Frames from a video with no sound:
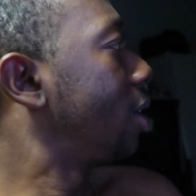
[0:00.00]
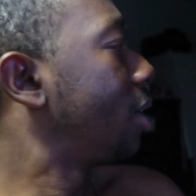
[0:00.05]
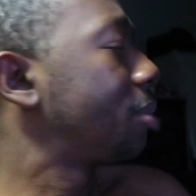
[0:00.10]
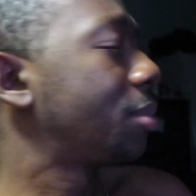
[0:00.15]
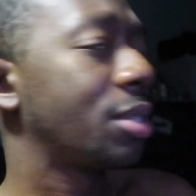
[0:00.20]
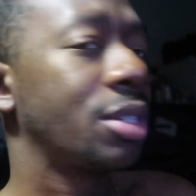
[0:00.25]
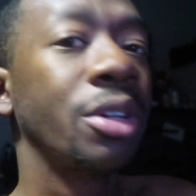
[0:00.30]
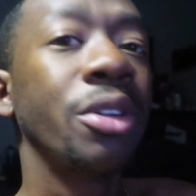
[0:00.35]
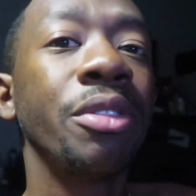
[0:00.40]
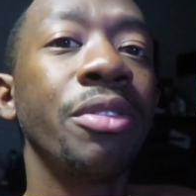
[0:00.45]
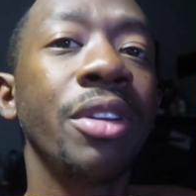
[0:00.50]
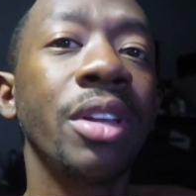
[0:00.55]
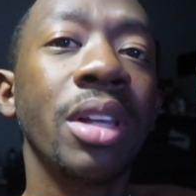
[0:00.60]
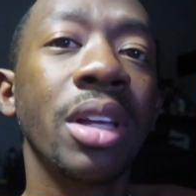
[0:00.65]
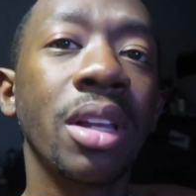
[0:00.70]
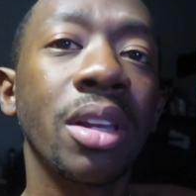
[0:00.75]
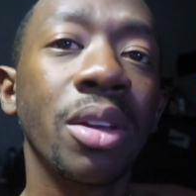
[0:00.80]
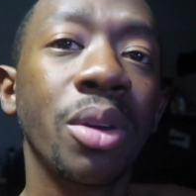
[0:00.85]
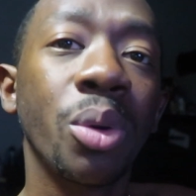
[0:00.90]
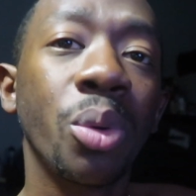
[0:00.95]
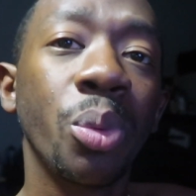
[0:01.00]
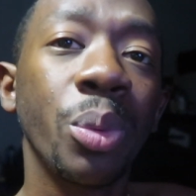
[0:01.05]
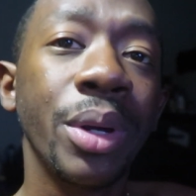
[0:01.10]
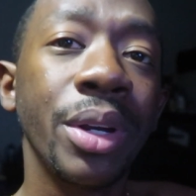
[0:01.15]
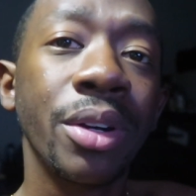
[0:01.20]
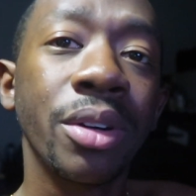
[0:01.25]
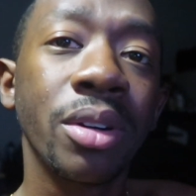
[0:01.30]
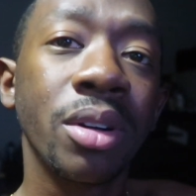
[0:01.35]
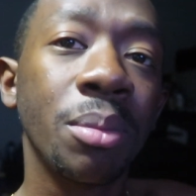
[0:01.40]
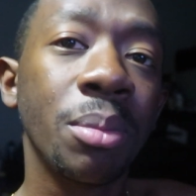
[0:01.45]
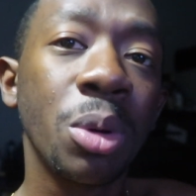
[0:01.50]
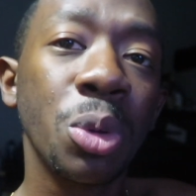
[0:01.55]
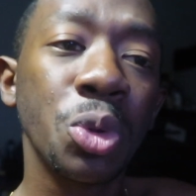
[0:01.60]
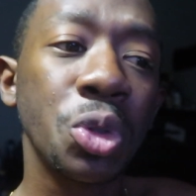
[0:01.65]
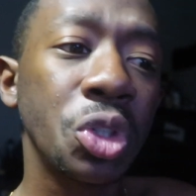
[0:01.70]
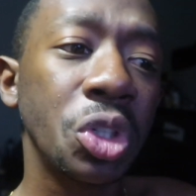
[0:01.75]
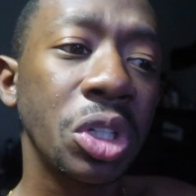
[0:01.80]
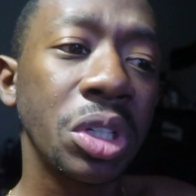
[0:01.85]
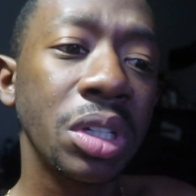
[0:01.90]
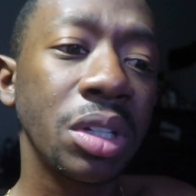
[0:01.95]
Still feeling a little weird
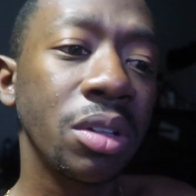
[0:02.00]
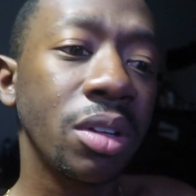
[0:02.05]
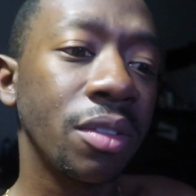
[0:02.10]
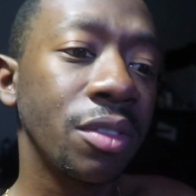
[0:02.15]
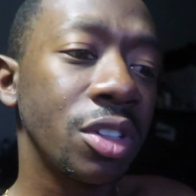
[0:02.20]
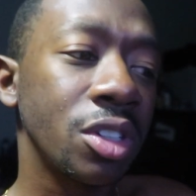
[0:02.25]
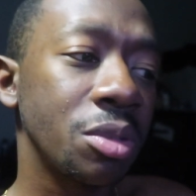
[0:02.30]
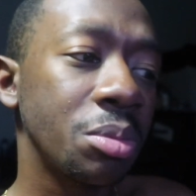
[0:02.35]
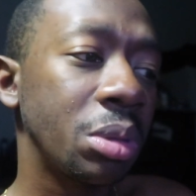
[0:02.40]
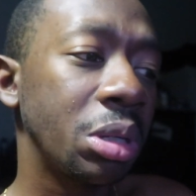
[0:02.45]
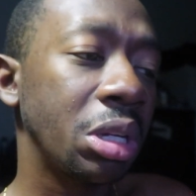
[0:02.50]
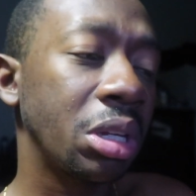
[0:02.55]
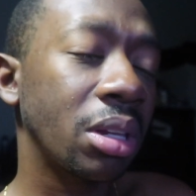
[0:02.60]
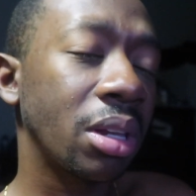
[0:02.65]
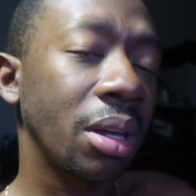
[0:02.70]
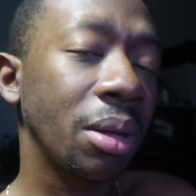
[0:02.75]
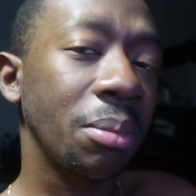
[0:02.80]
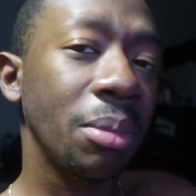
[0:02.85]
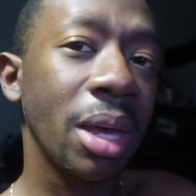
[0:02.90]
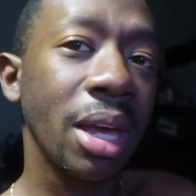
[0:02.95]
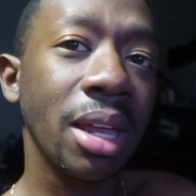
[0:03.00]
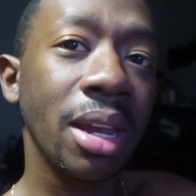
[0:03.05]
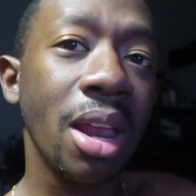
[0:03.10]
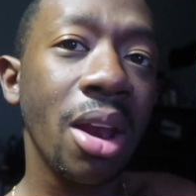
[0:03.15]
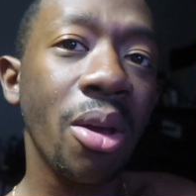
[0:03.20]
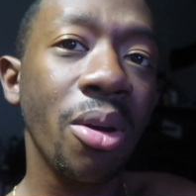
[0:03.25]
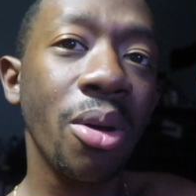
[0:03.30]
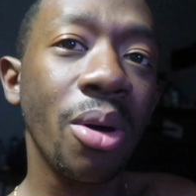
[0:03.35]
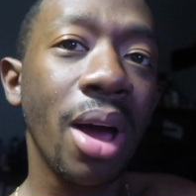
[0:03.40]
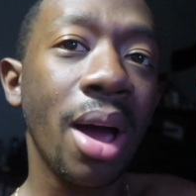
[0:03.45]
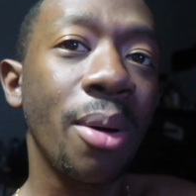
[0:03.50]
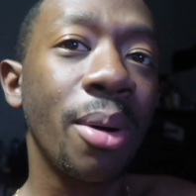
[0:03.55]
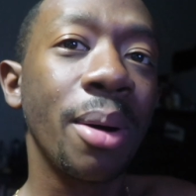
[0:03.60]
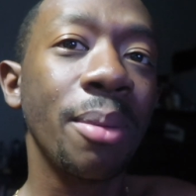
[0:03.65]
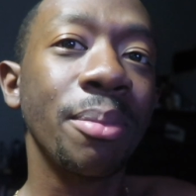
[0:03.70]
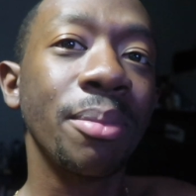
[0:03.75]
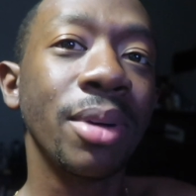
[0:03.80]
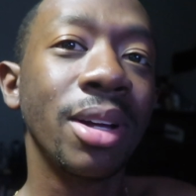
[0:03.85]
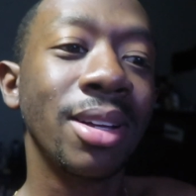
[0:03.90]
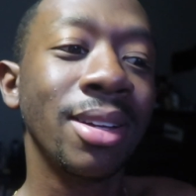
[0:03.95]
emotionally of just being like, man, I don't know how
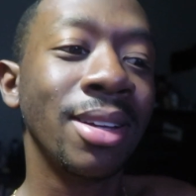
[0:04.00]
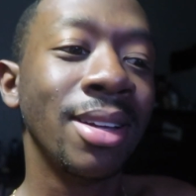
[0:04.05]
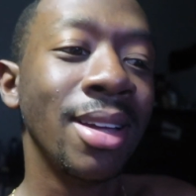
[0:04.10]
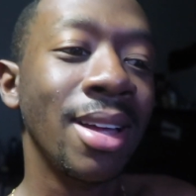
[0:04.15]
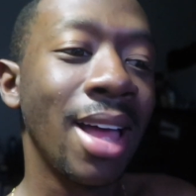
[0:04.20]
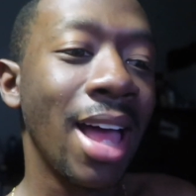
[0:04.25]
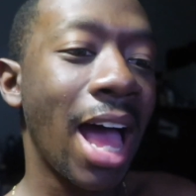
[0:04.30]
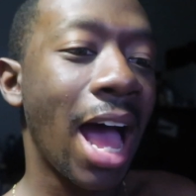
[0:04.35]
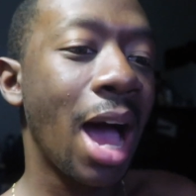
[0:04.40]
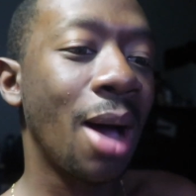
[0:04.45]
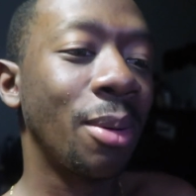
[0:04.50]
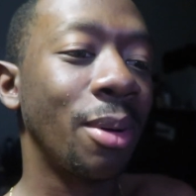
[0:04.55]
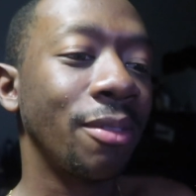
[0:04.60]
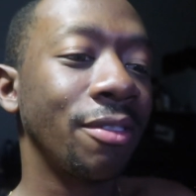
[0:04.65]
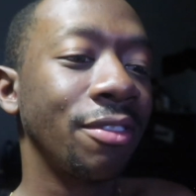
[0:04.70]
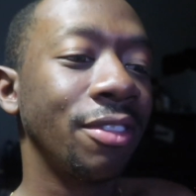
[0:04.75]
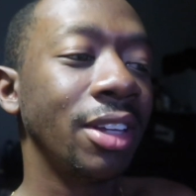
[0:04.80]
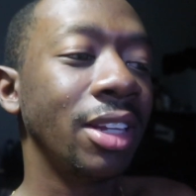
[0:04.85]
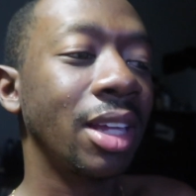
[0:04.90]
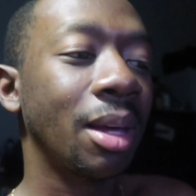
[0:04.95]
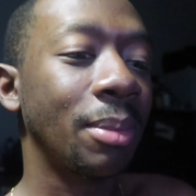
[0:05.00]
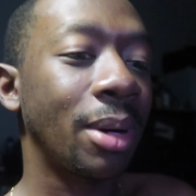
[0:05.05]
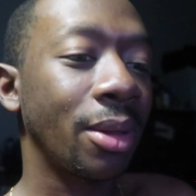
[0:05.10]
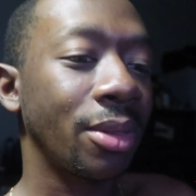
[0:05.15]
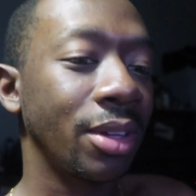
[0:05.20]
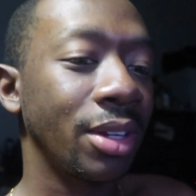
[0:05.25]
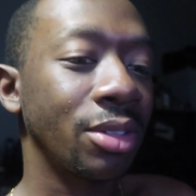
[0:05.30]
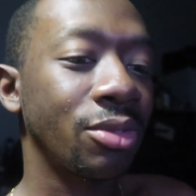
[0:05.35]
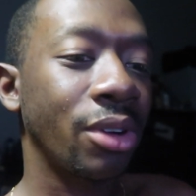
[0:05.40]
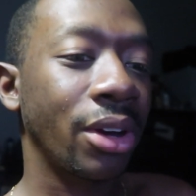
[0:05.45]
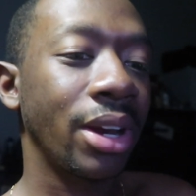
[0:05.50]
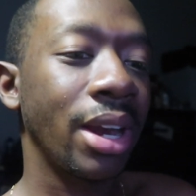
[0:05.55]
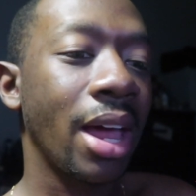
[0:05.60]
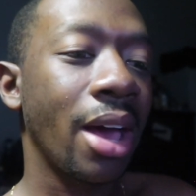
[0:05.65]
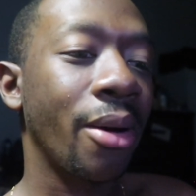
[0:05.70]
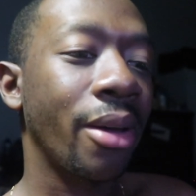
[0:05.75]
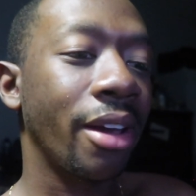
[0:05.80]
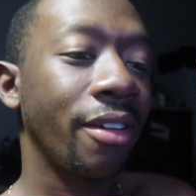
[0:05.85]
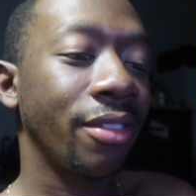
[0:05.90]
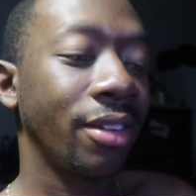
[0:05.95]
I'm feeling about things right
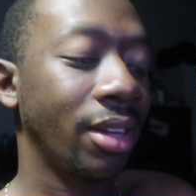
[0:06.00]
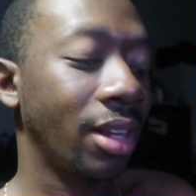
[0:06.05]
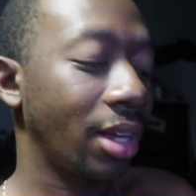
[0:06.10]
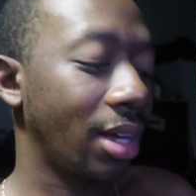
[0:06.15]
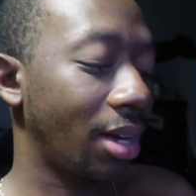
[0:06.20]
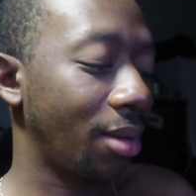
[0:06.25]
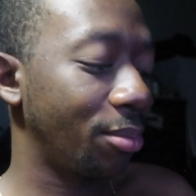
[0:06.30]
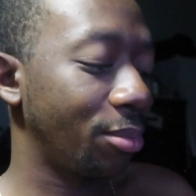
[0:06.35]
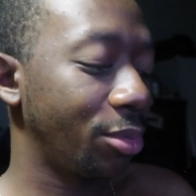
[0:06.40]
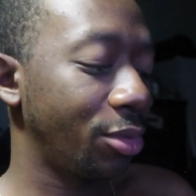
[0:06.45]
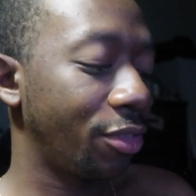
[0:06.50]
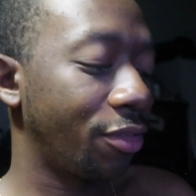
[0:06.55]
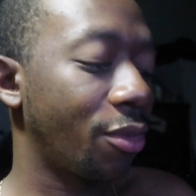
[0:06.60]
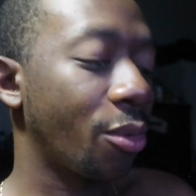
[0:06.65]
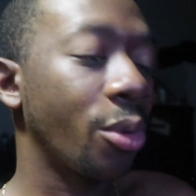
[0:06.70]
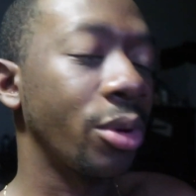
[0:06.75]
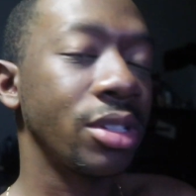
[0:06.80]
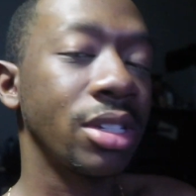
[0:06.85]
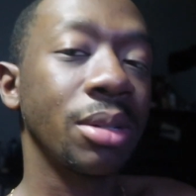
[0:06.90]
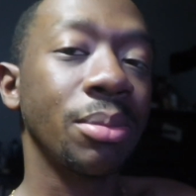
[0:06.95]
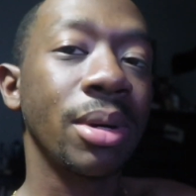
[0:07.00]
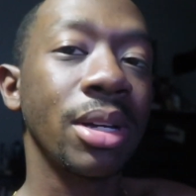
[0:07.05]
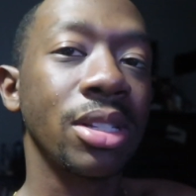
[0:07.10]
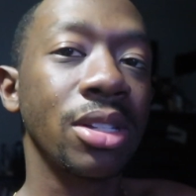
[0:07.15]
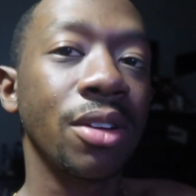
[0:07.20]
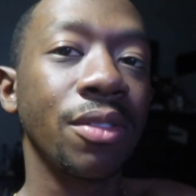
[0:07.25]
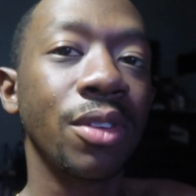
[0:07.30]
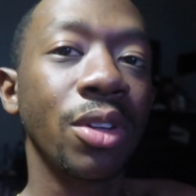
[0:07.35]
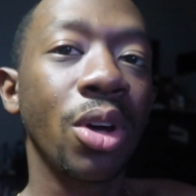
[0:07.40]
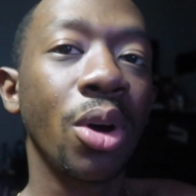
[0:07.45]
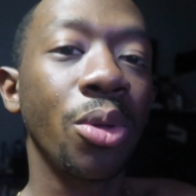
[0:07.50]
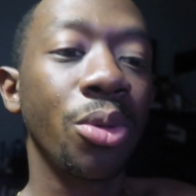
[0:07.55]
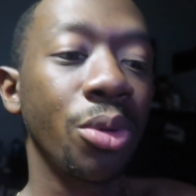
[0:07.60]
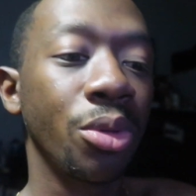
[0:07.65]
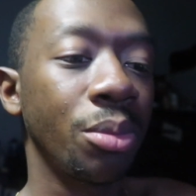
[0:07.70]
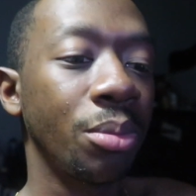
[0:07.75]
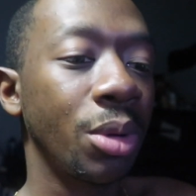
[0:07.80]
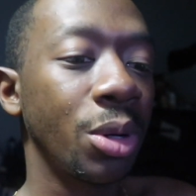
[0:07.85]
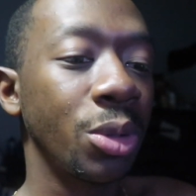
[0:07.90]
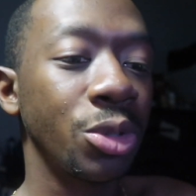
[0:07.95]
now, and I feel like I'm forcing myself to go through
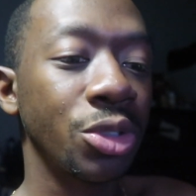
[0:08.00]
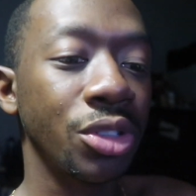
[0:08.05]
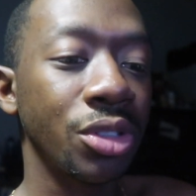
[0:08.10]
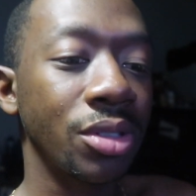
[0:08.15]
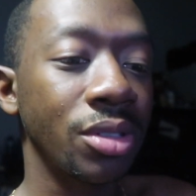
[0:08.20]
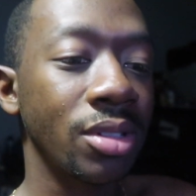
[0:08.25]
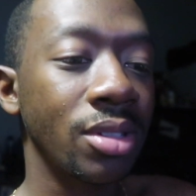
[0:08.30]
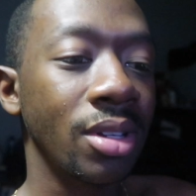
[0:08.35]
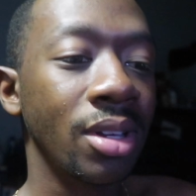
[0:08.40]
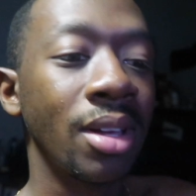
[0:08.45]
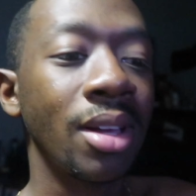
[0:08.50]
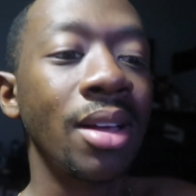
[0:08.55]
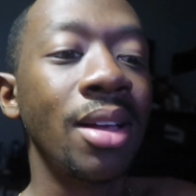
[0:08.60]
the motions.